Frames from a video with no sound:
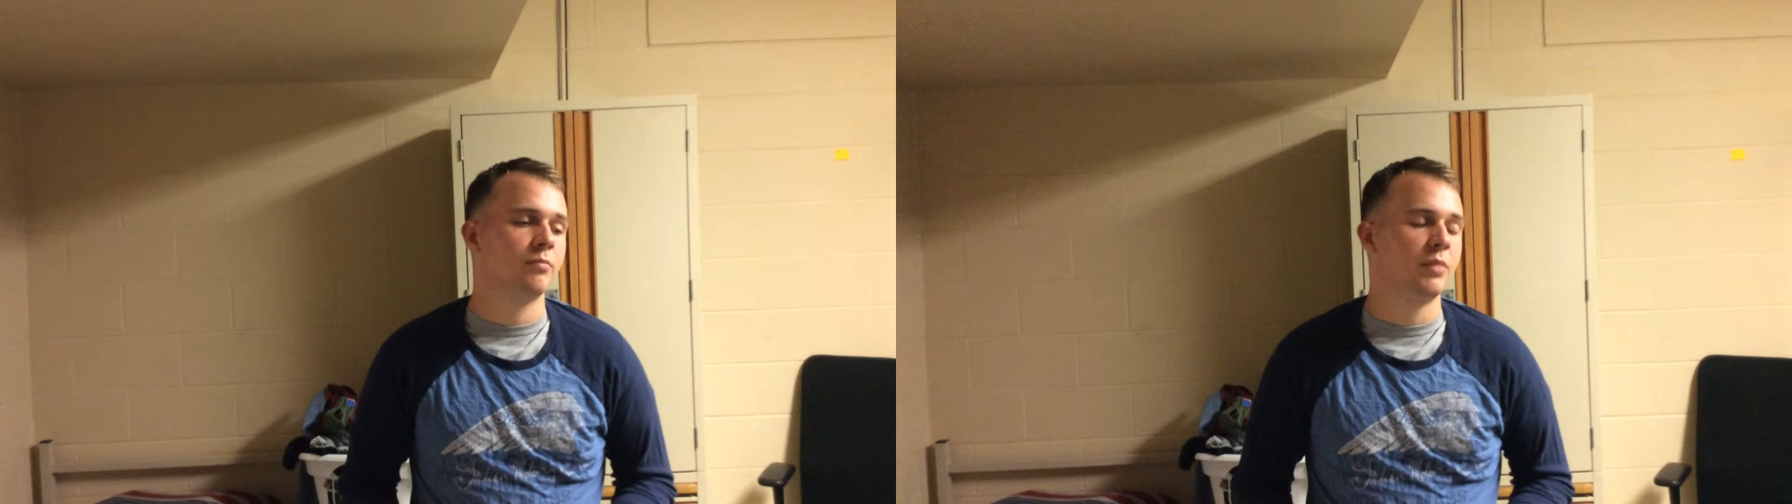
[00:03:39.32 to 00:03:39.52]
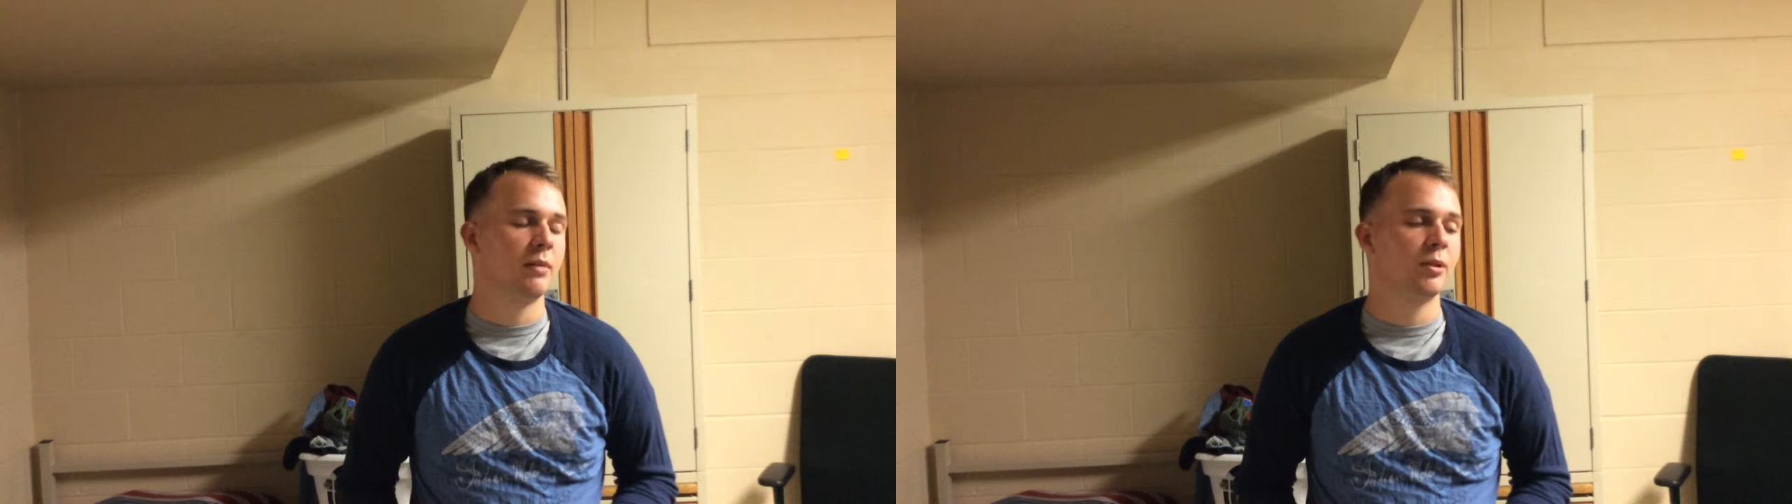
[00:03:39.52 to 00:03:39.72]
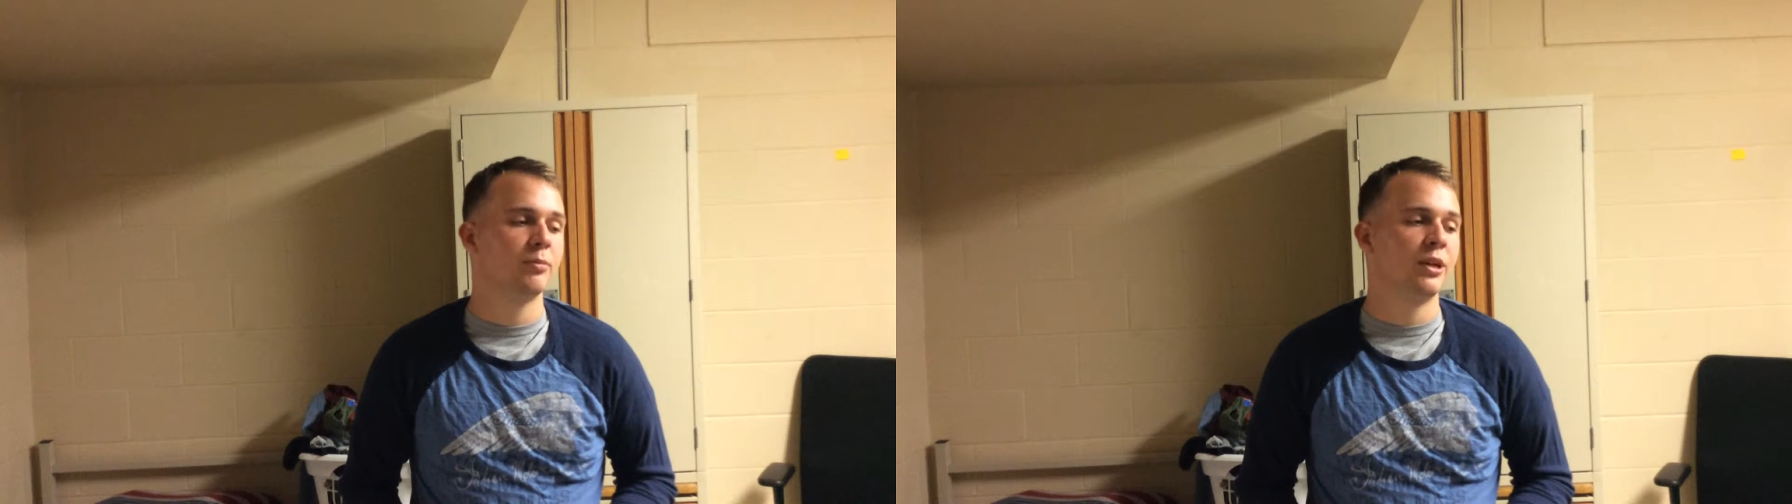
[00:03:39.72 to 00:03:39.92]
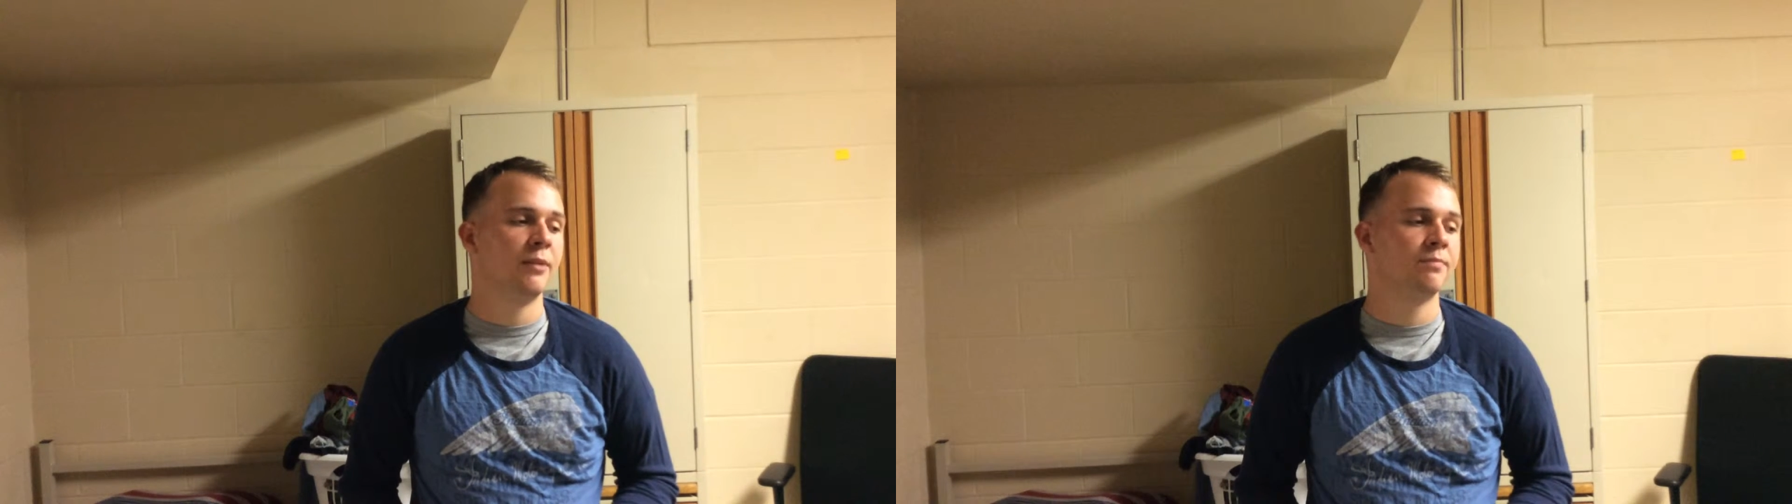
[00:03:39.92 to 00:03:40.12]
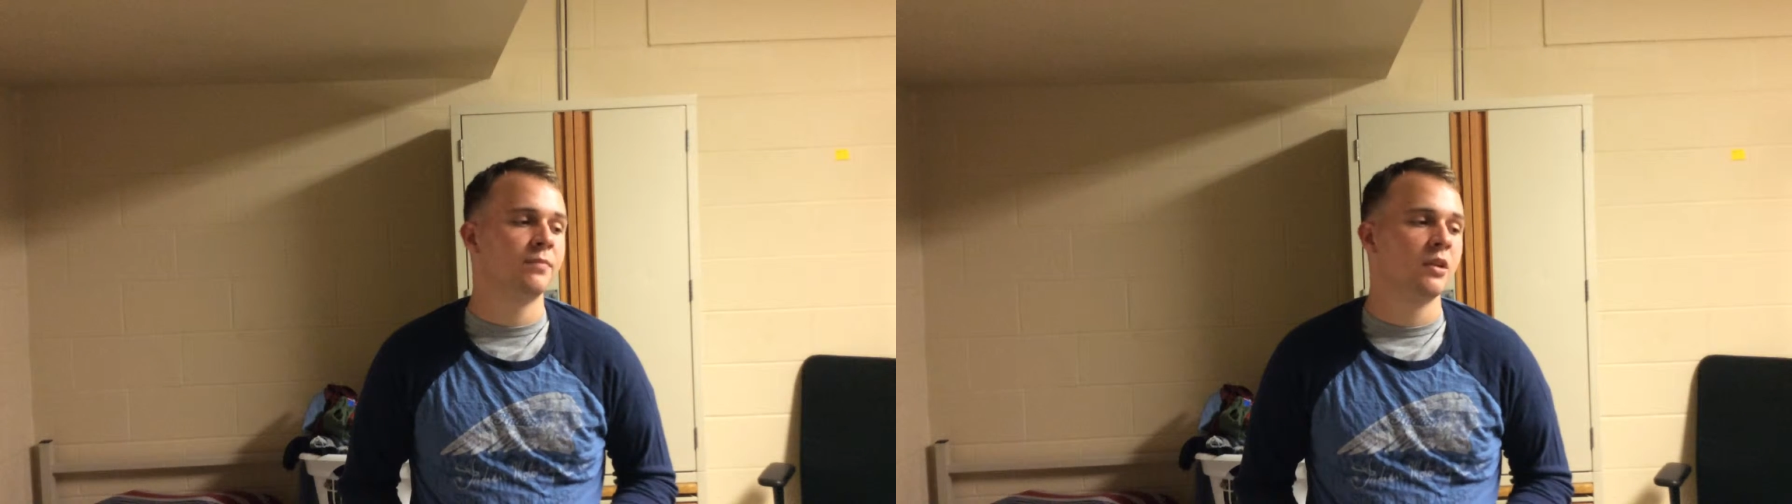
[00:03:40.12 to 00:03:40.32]
blah, blah,
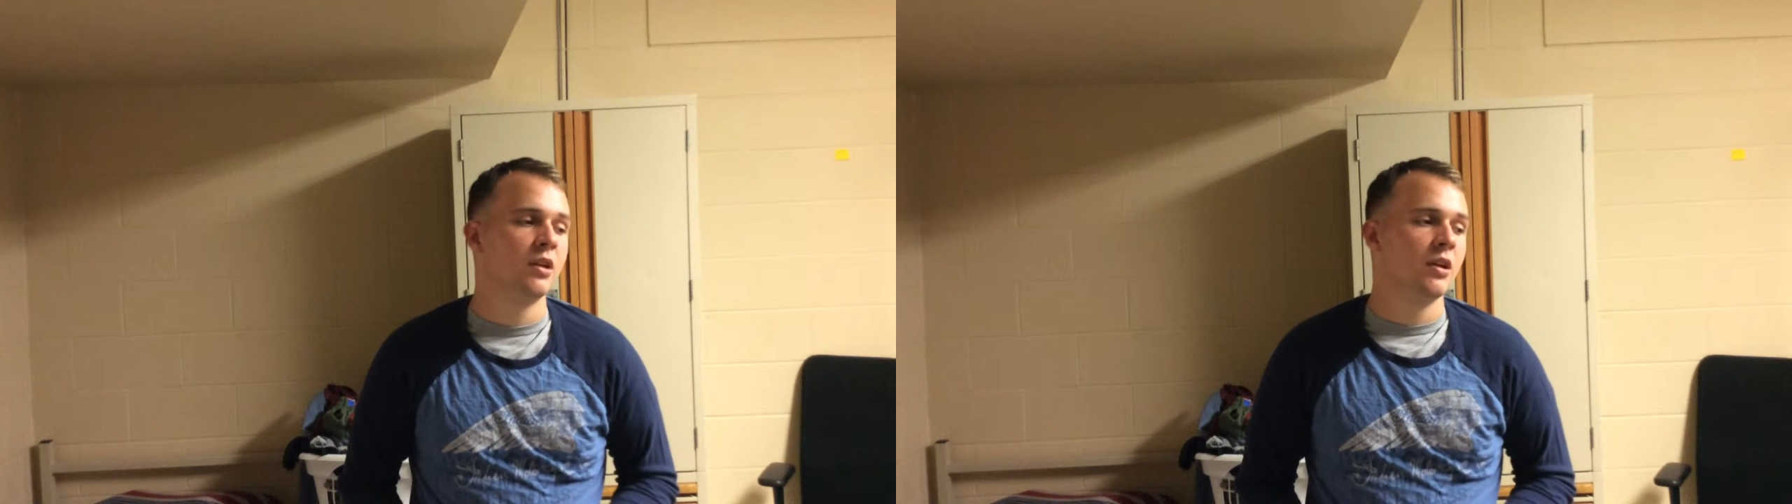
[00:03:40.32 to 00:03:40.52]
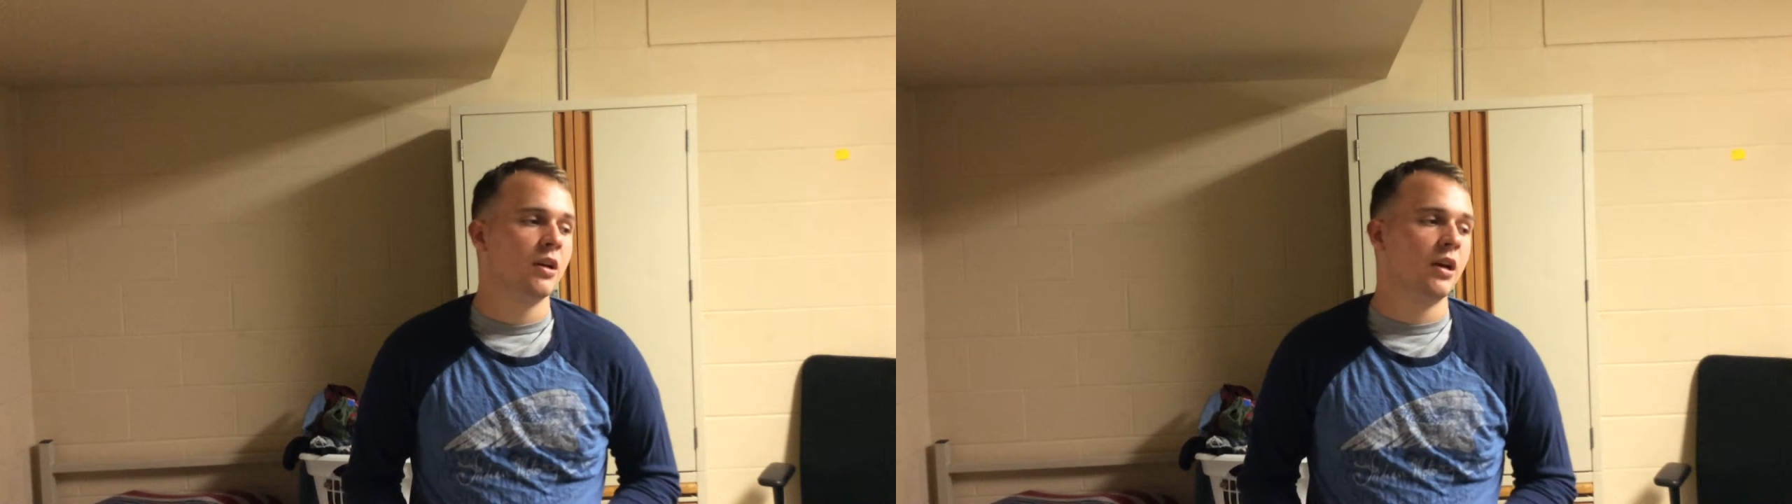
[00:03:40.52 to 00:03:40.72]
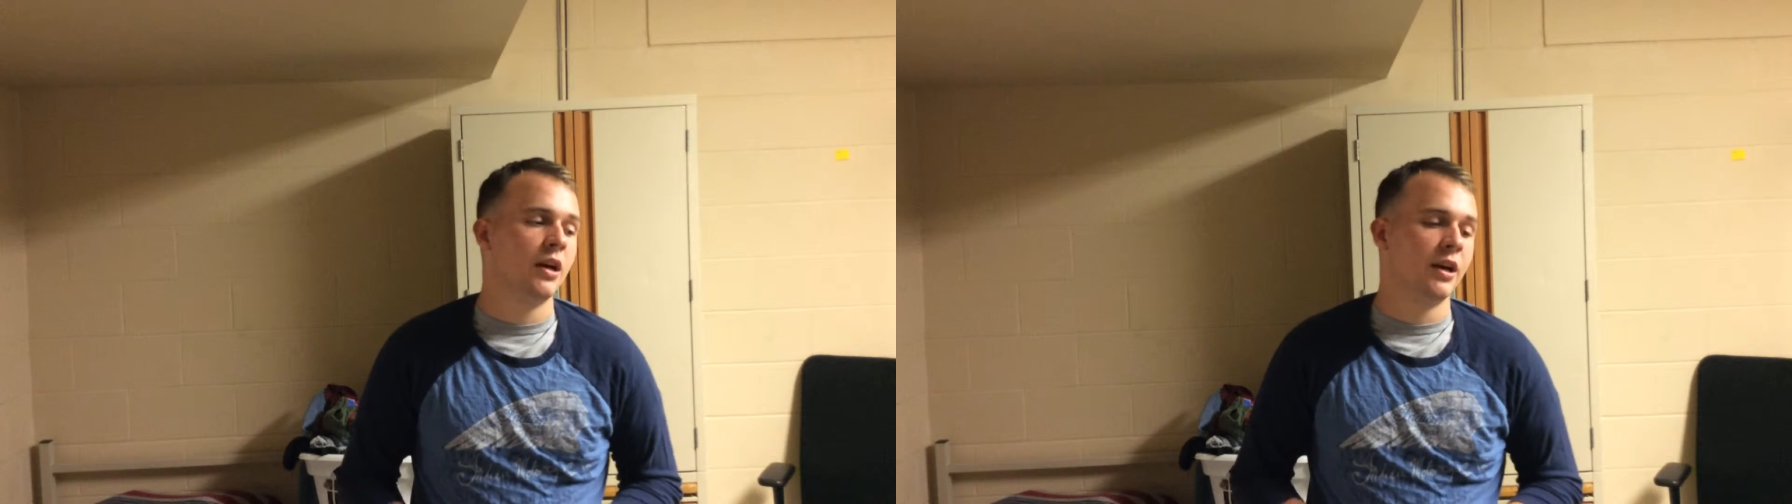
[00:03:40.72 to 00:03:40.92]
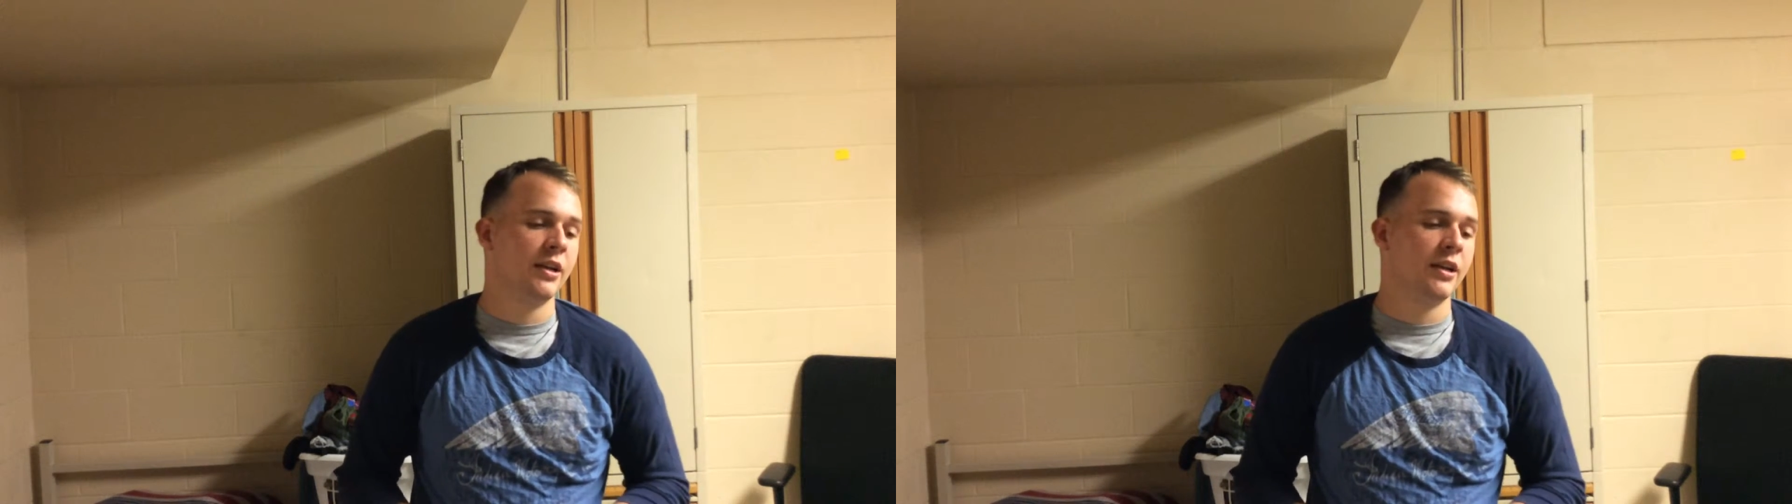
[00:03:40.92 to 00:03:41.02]
blah.